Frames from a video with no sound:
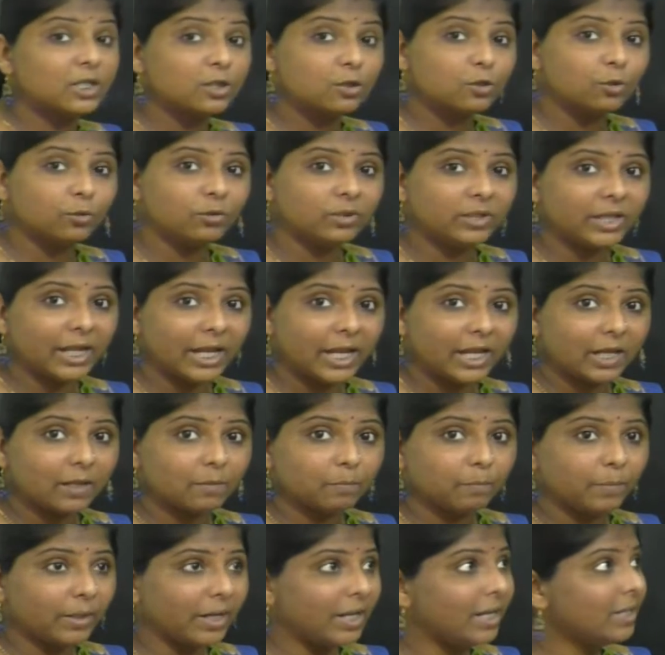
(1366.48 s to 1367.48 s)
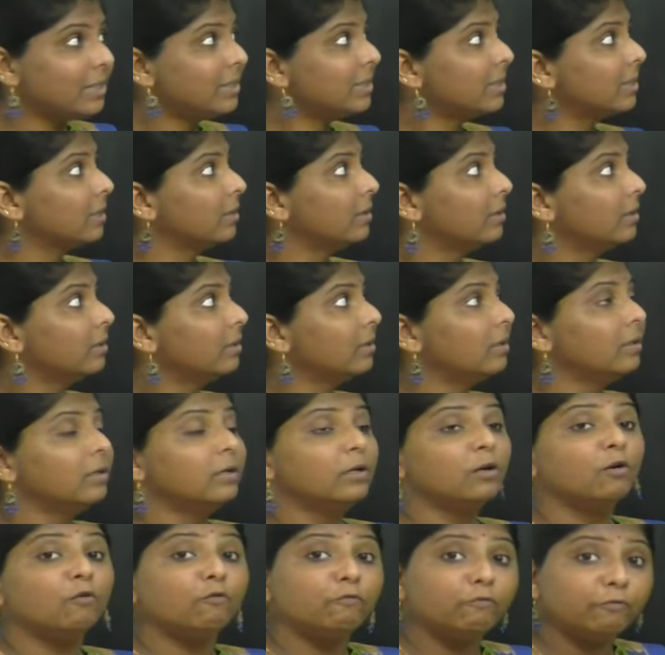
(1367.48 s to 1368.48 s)
to take place
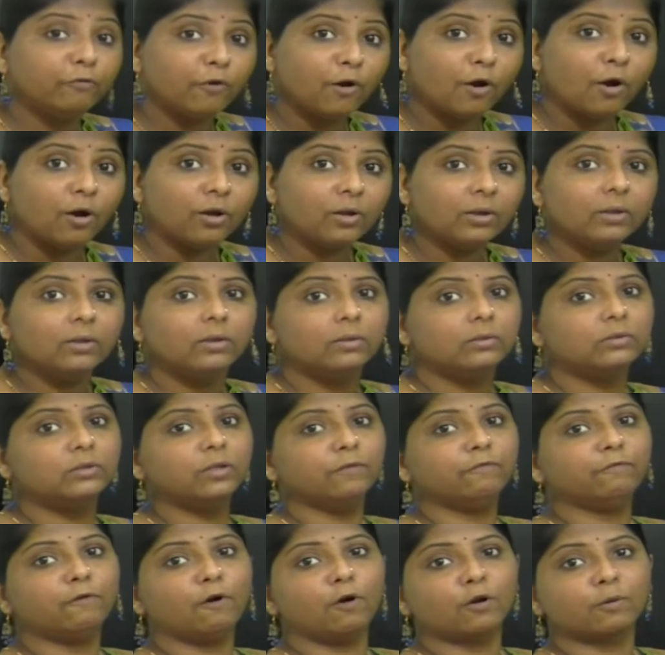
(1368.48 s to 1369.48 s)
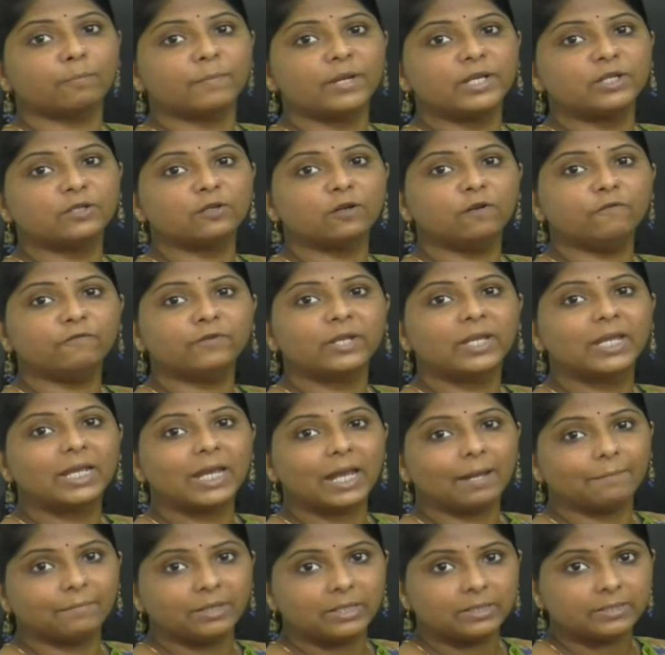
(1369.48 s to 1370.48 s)
for the formation of
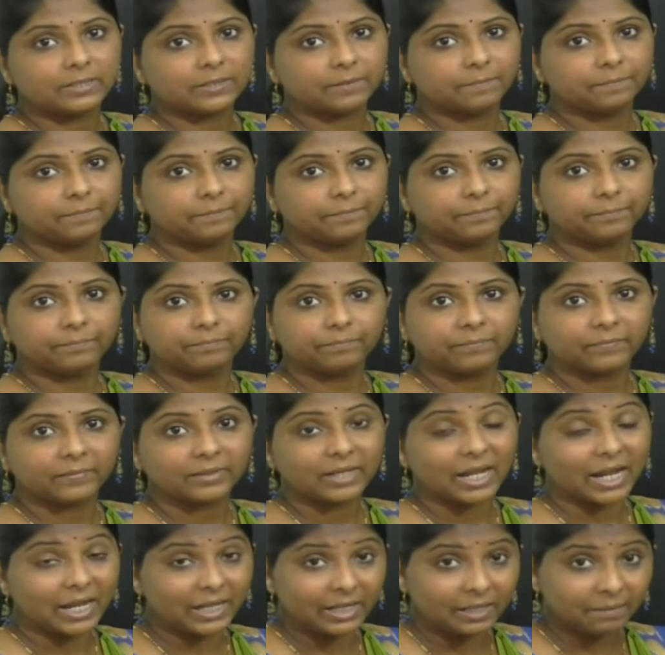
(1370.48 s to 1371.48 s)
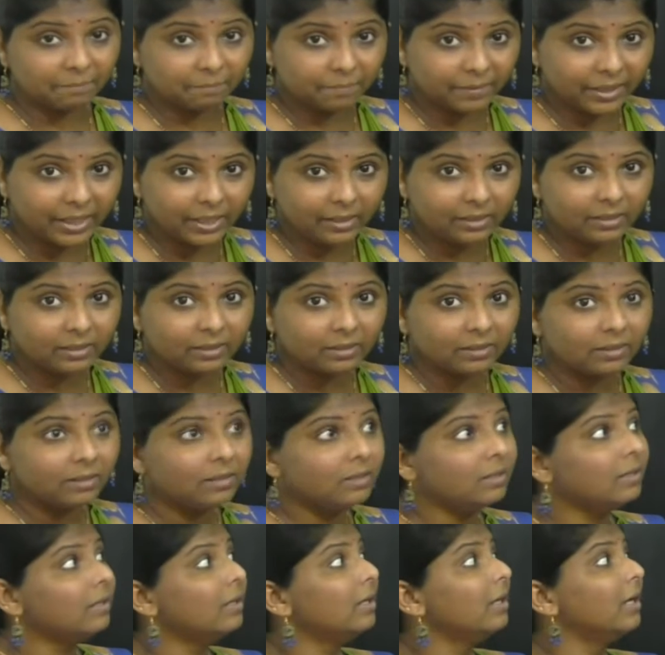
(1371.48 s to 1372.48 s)
gametes. I repeat,
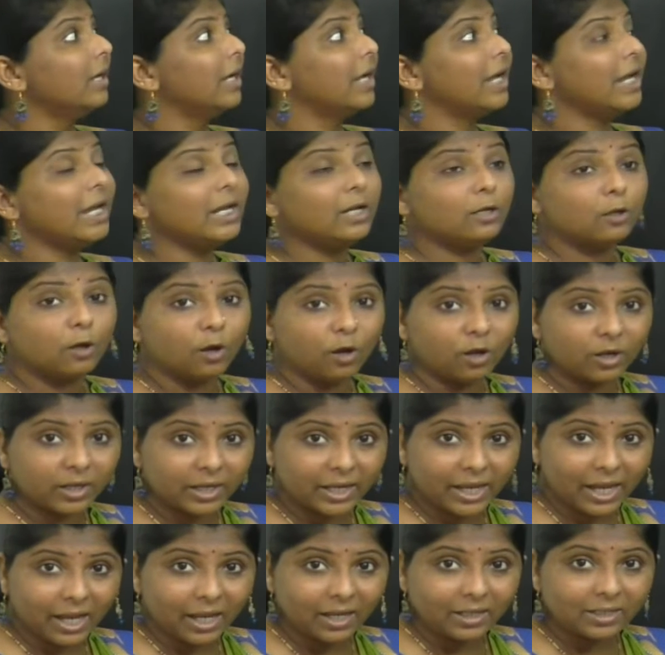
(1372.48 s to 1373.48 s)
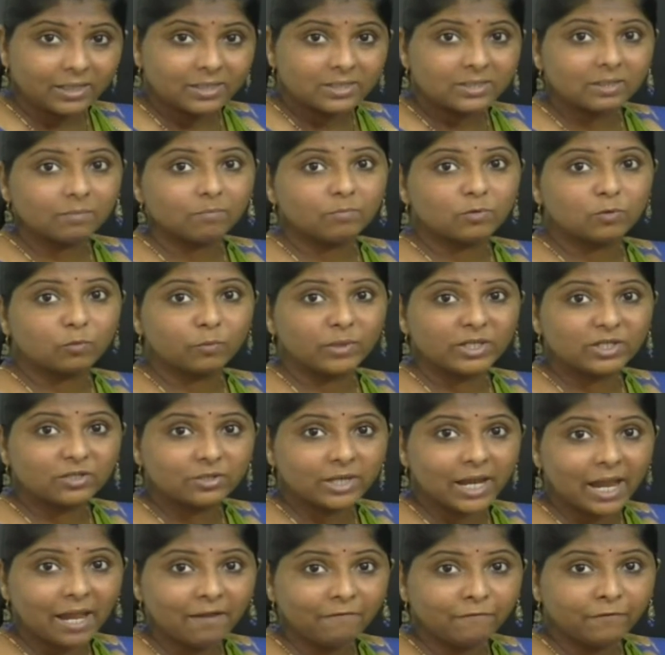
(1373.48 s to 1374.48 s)
in organisms which
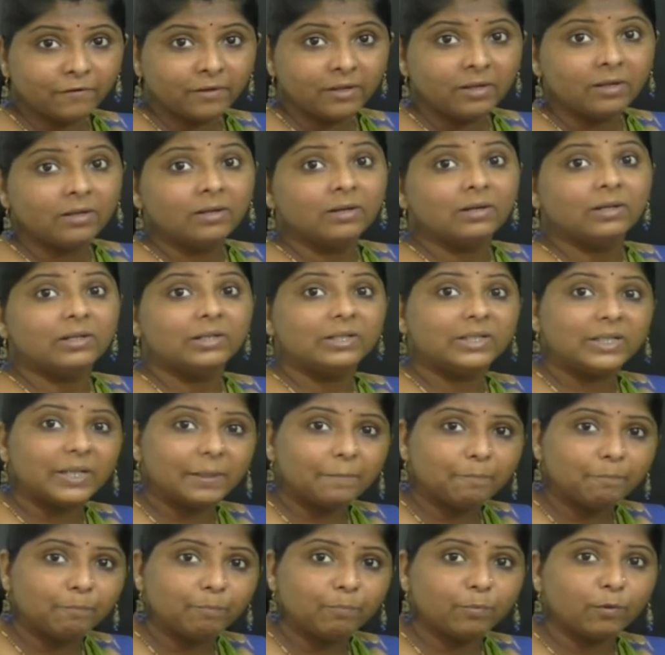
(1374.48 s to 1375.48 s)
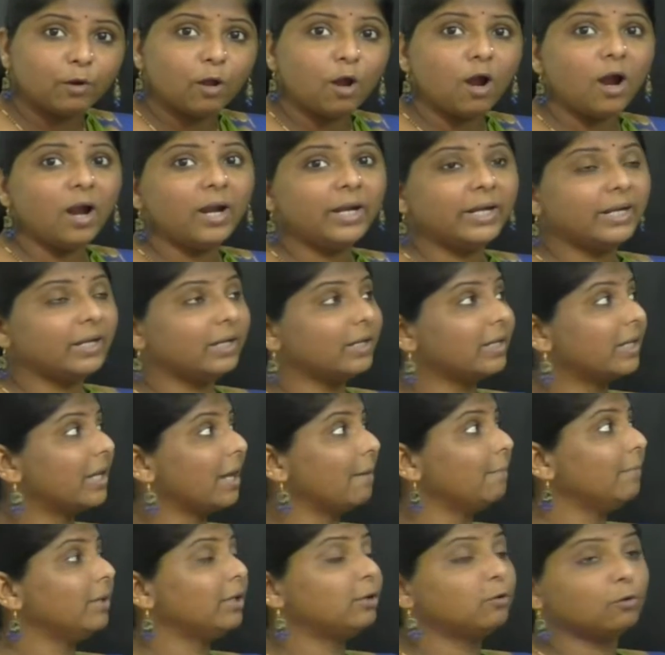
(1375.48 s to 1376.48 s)
have diploid
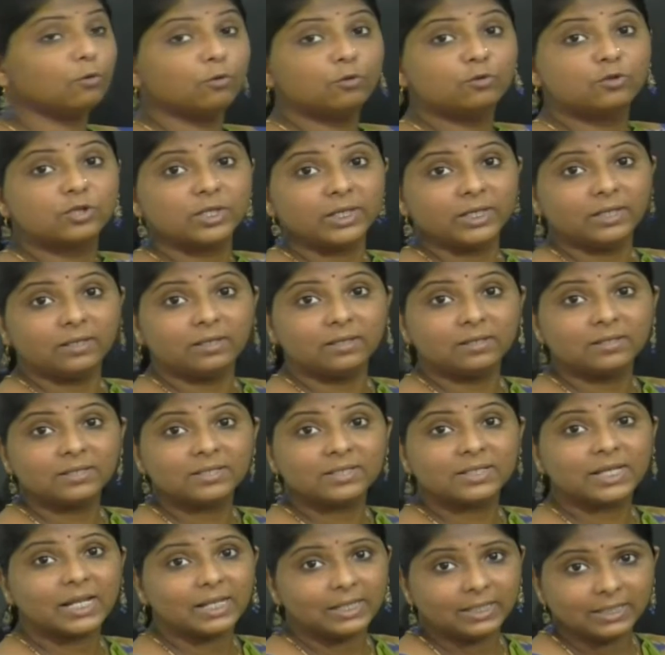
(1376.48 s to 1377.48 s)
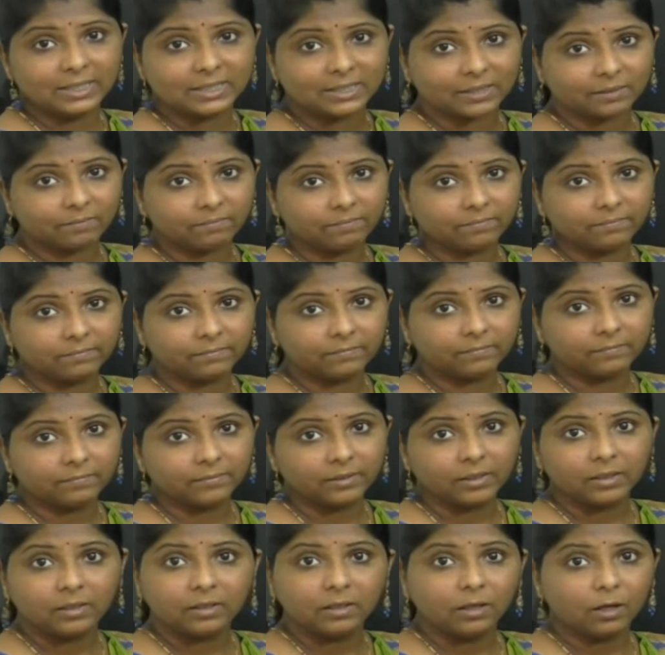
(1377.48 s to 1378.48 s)
gametogenous cells,
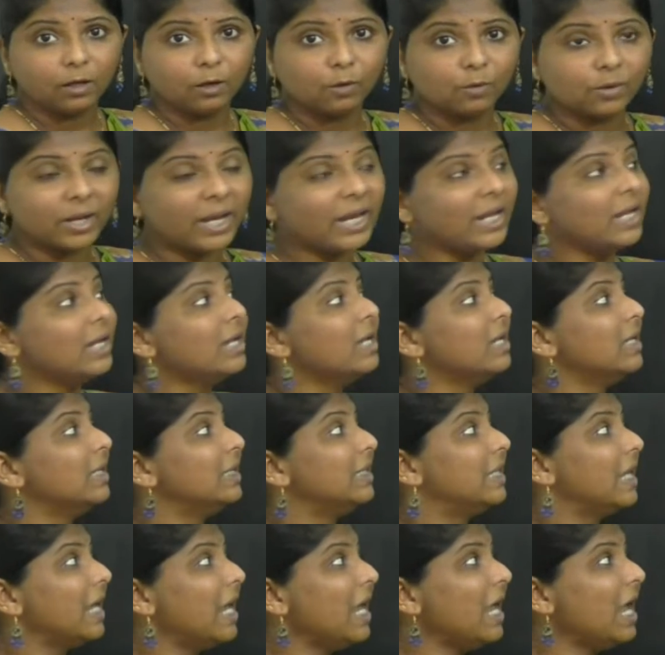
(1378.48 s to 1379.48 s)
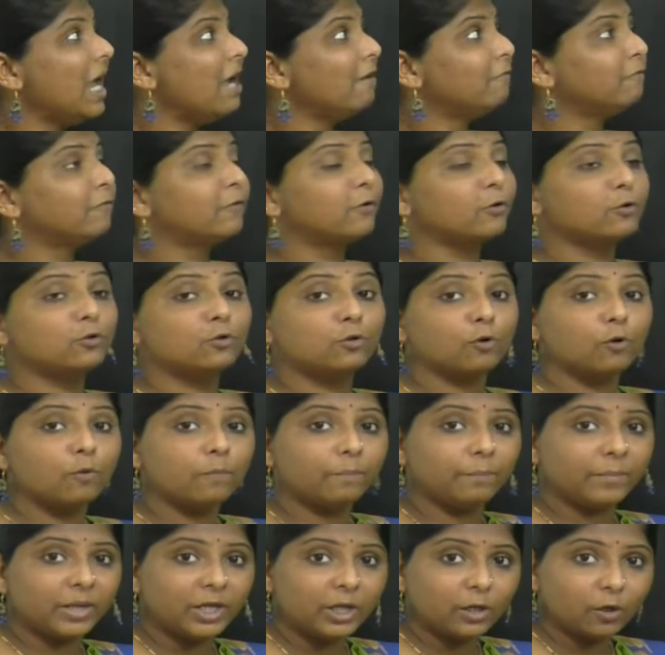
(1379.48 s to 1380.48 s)
okay, they have to show
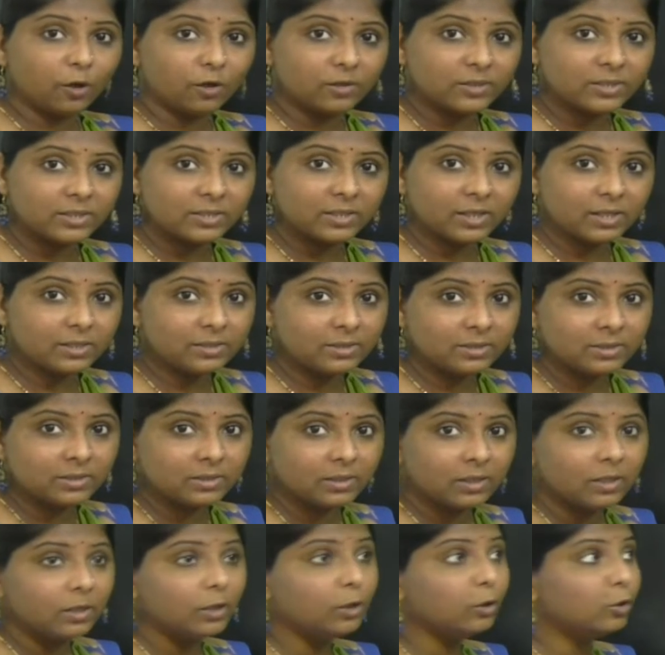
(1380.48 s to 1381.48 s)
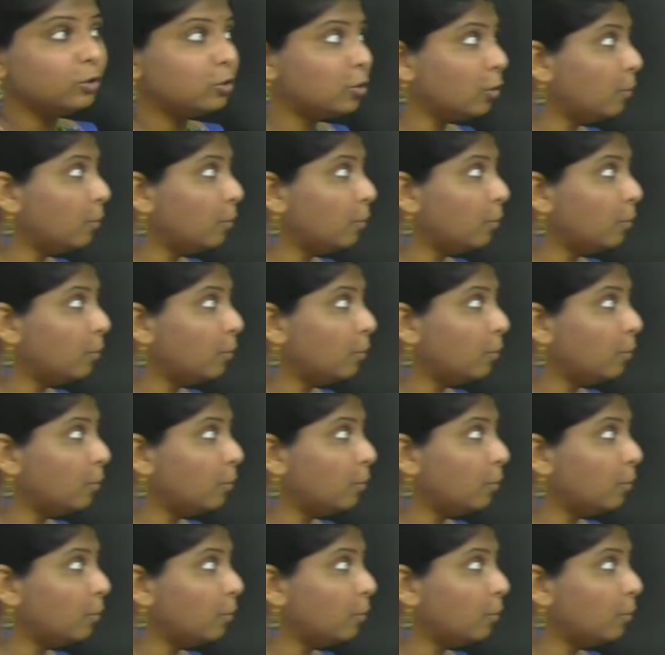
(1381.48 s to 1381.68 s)
meiosis to